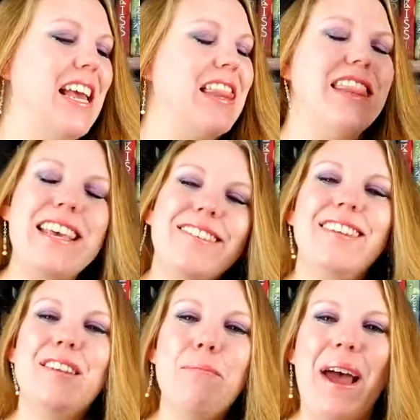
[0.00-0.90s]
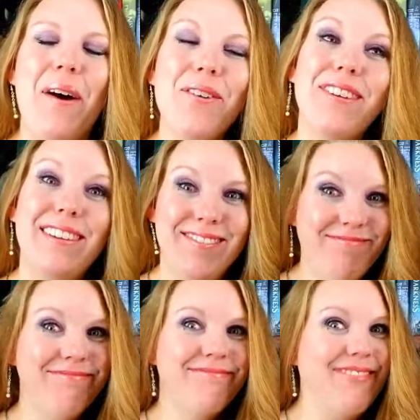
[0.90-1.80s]
This is about
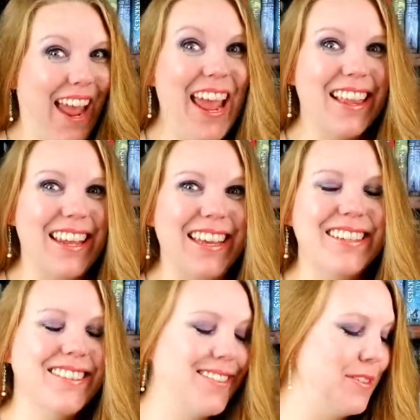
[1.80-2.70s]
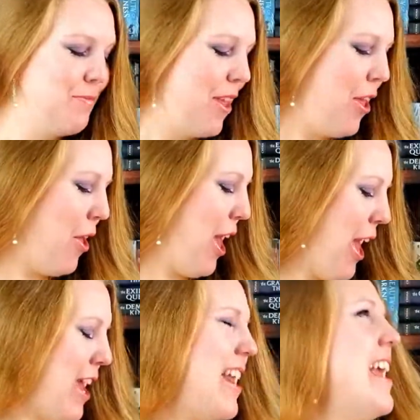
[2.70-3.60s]
aliens,
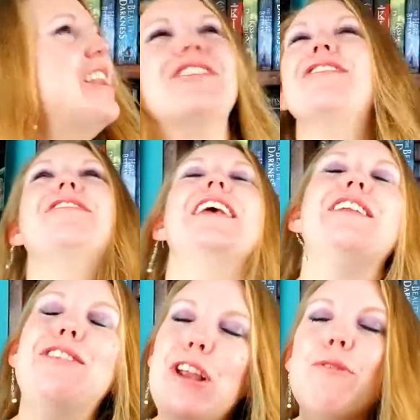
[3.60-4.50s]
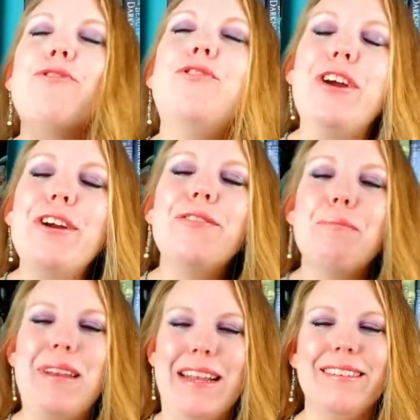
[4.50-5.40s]
and it's very
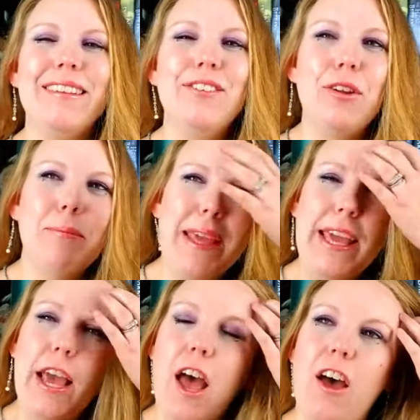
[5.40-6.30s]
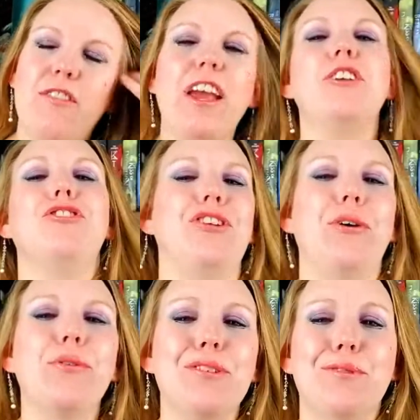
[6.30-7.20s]
reminiscent to me of a
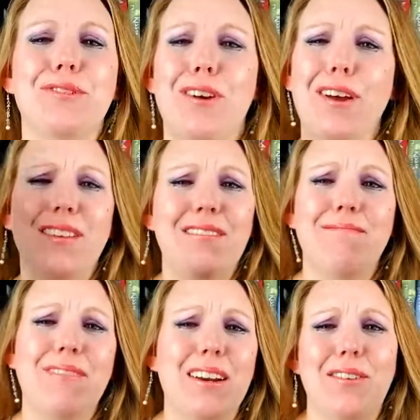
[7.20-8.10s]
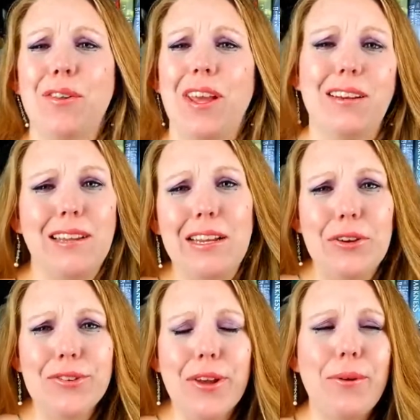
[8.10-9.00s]
show that was on, I don't know, like 10
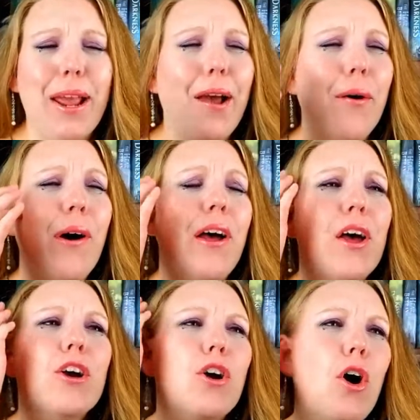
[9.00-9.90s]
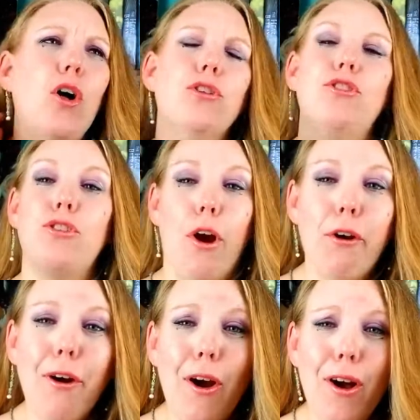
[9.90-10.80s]
years ago now, called
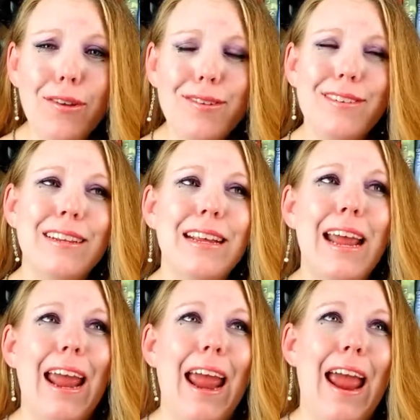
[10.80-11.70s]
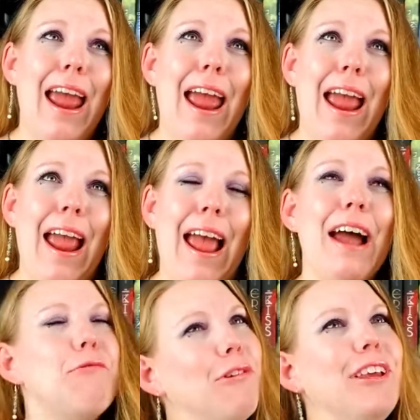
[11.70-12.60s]
Star-Crossed. I
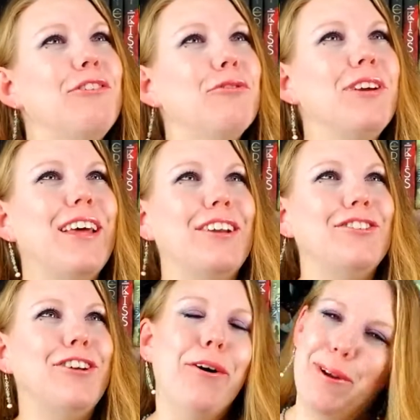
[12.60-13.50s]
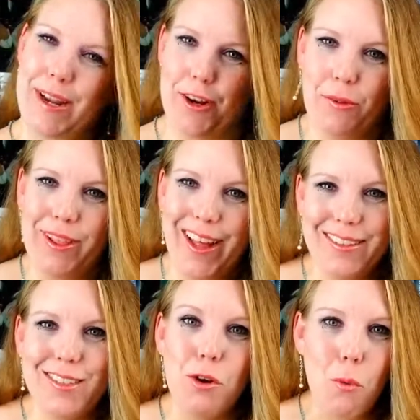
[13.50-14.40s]
really enjoyed that show, and it only
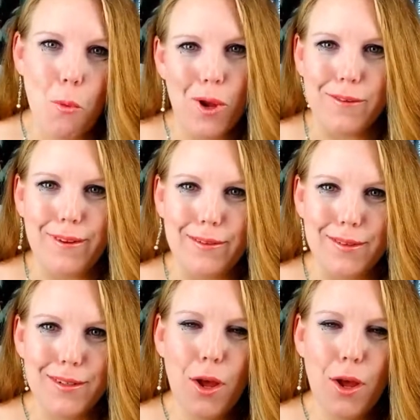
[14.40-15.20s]
lasted 1 season,